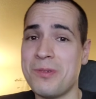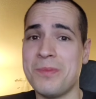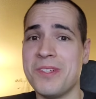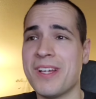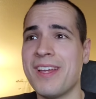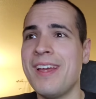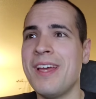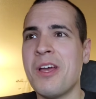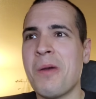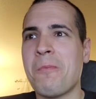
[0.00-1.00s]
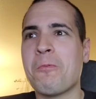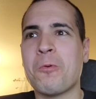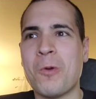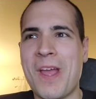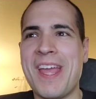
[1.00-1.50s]
book,
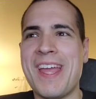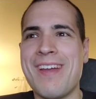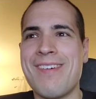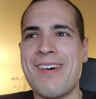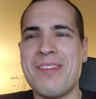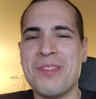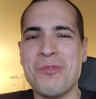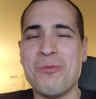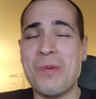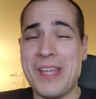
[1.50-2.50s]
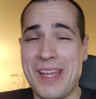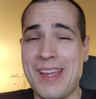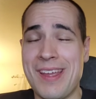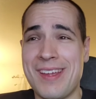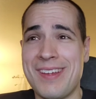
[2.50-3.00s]
Prey on the Weak.
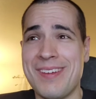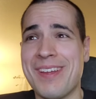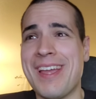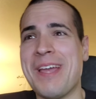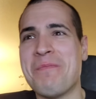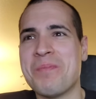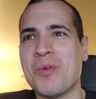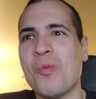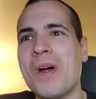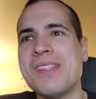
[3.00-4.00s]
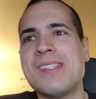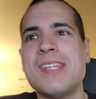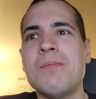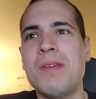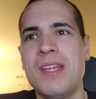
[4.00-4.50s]
Okay, 1
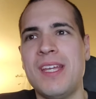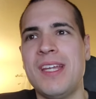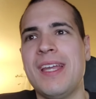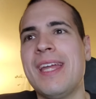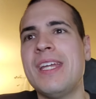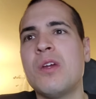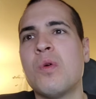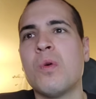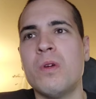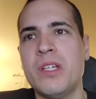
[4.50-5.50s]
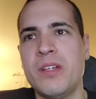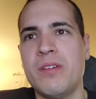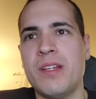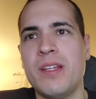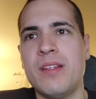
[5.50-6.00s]
CP, any core
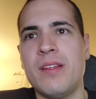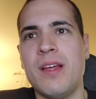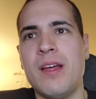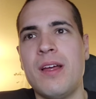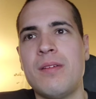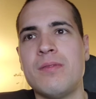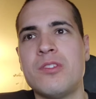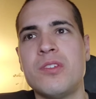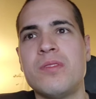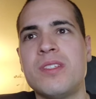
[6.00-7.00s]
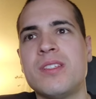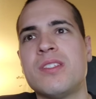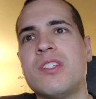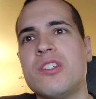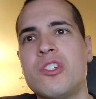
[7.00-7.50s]
unit chooses
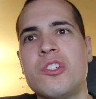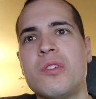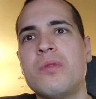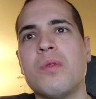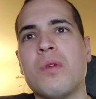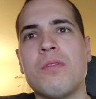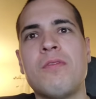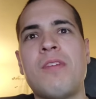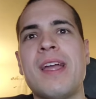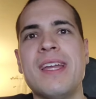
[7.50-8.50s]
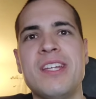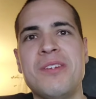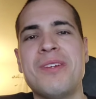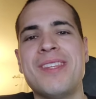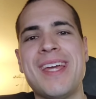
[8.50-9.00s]
to shoot or fight a
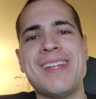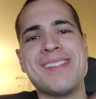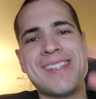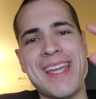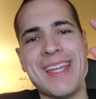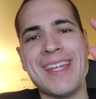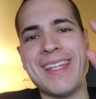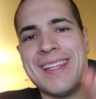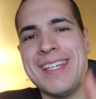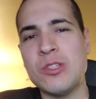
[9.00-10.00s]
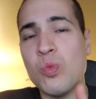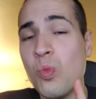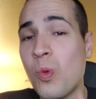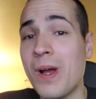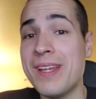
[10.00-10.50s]
unit that has taken at least
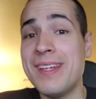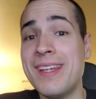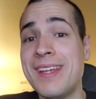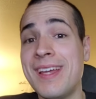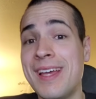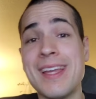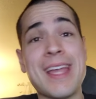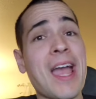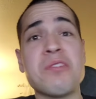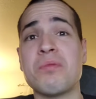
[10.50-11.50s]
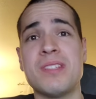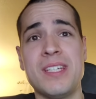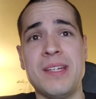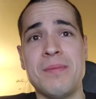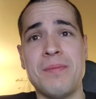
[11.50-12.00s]
1 casualty.